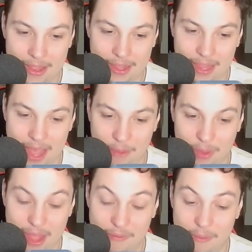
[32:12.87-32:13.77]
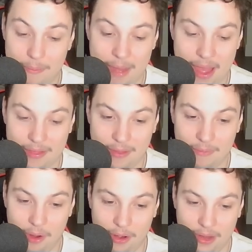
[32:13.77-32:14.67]
Yeah, we have a massive
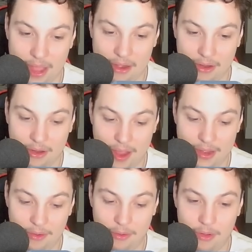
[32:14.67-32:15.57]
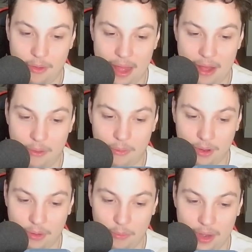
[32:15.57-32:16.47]
hard counter here. I don't know how we're
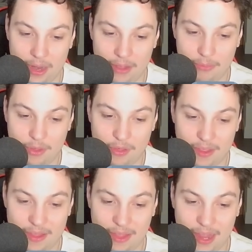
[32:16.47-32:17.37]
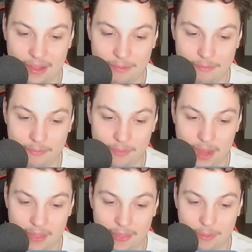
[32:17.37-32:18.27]
going to win this. We just need to, like,
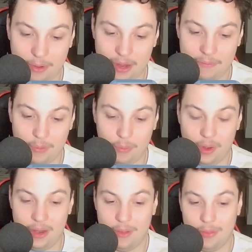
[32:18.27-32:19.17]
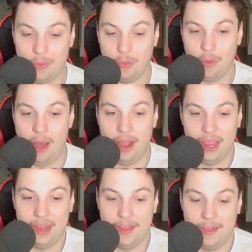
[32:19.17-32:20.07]
I think we're going to have to win this through
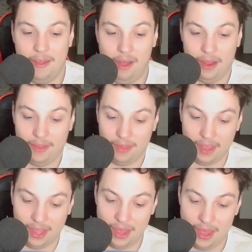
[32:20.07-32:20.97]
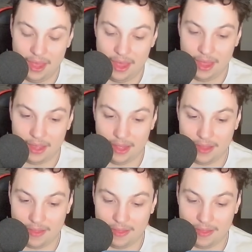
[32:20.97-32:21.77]
rockets, honestly. Because